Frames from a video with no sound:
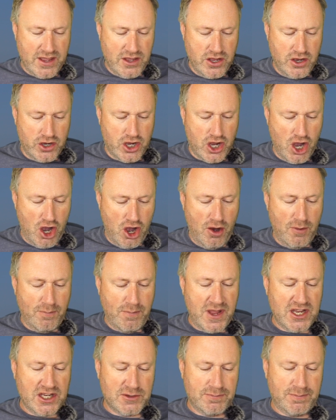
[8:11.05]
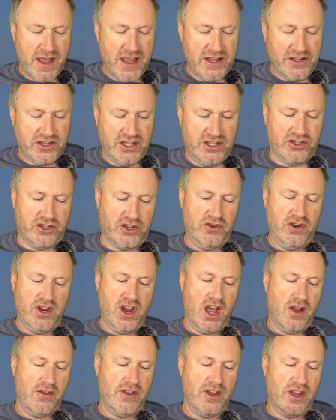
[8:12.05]
You can't be expected to
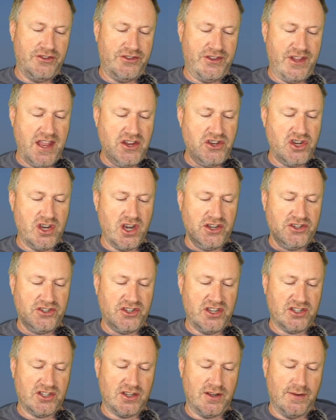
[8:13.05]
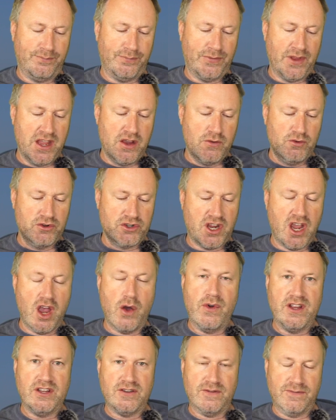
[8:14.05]
know that a DJI system was
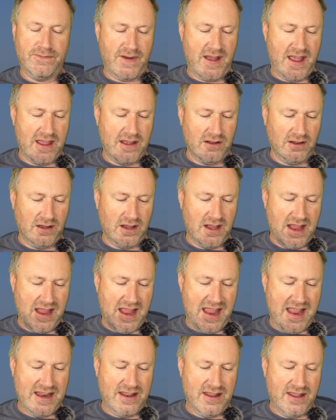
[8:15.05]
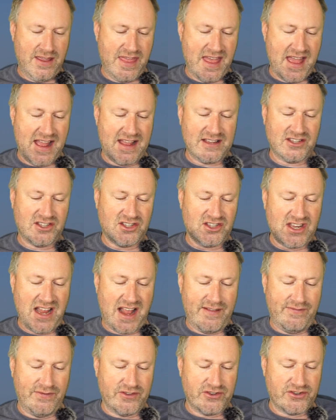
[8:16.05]
going to fail in that
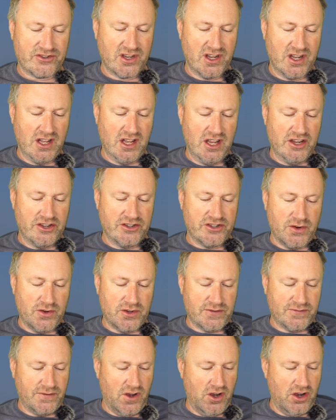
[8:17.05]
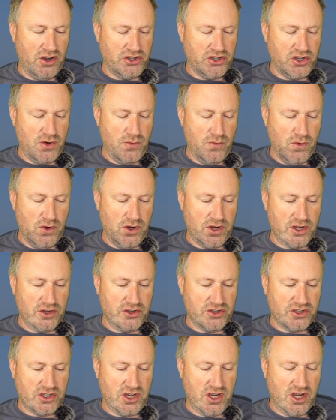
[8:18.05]
sense. So as far as you were
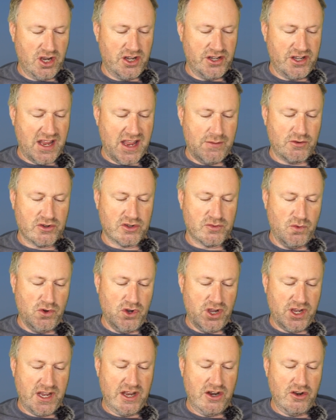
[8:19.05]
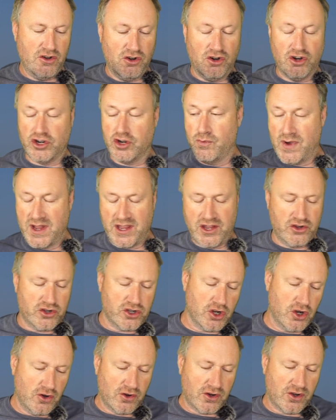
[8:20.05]
concerned, it was working order when you
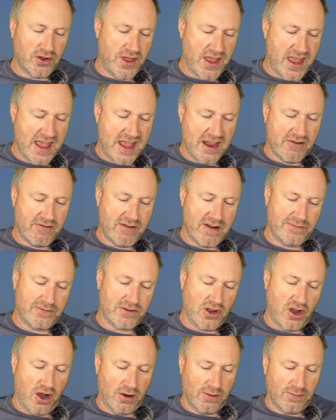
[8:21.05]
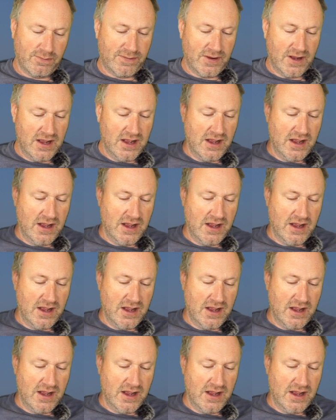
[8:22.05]
took the aircraft off.